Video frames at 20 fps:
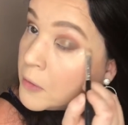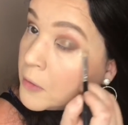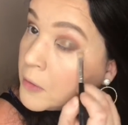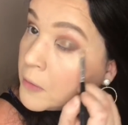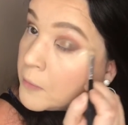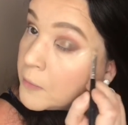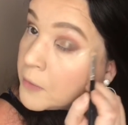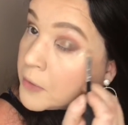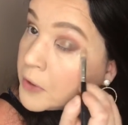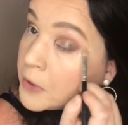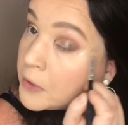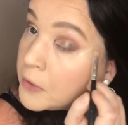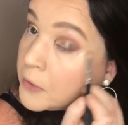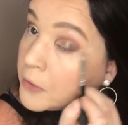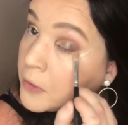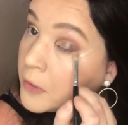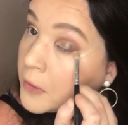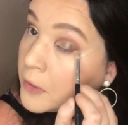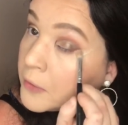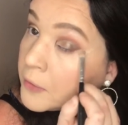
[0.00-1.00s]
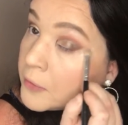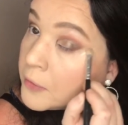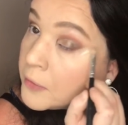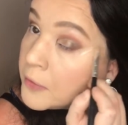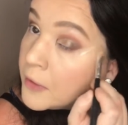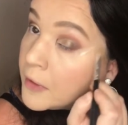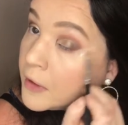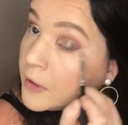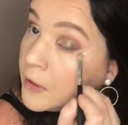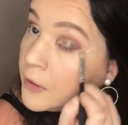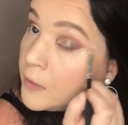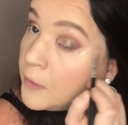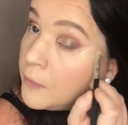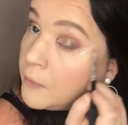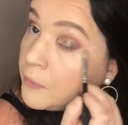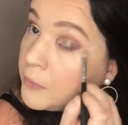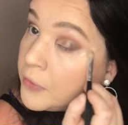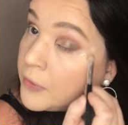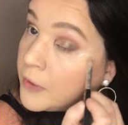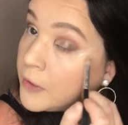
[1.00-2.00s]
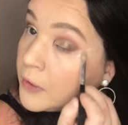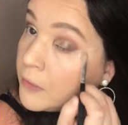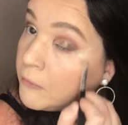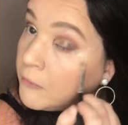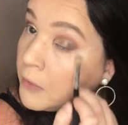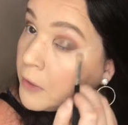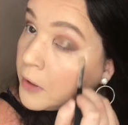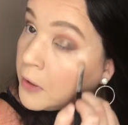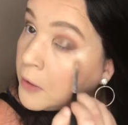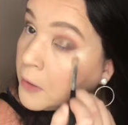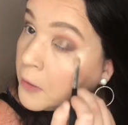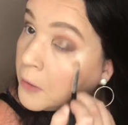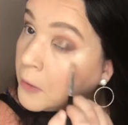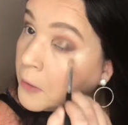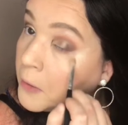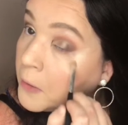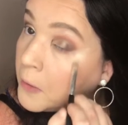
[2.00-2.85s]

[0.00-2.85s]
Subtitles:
I'm gonna do that same thing over here.